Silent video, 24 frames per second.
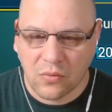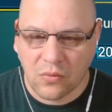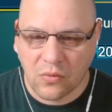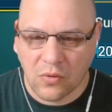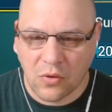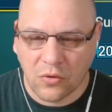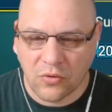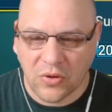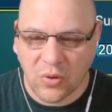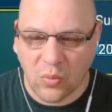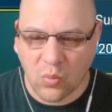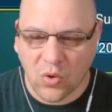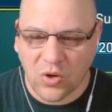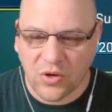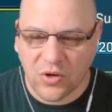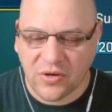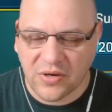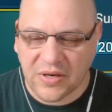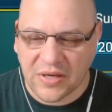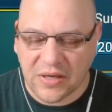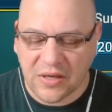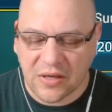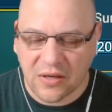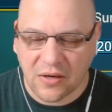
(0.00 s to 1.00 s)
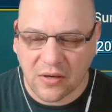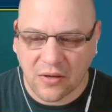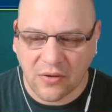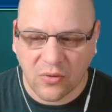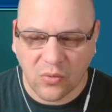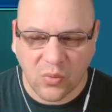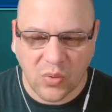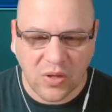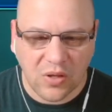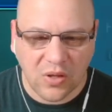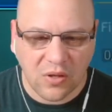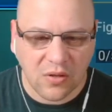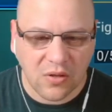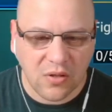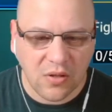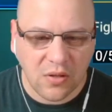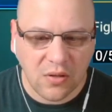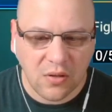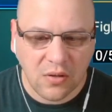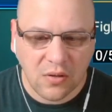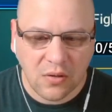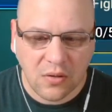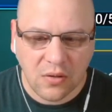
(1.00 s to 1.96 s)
Only 1 day in on the weekly.